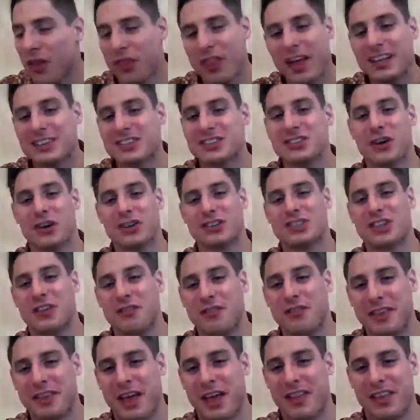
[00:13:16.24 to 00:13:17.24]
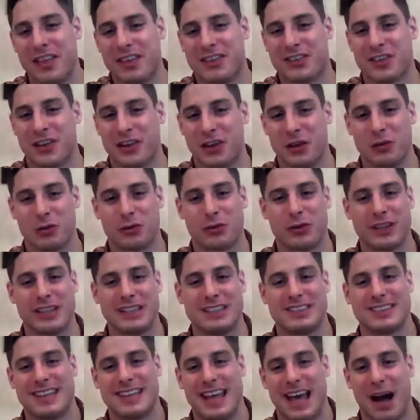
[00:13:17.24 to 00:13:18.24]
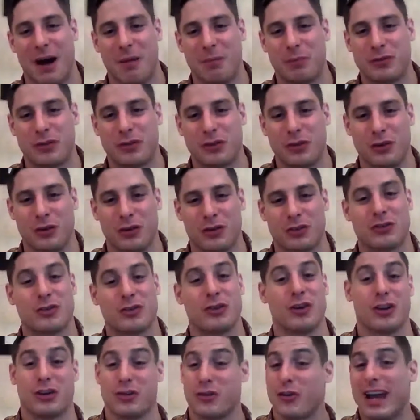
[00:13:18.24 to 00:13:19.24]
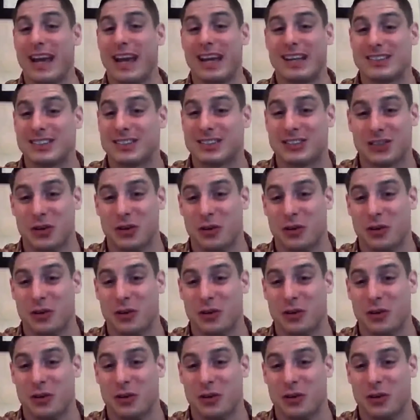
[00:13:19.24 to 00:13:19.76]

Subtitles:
that's not something that the study was really set up to address.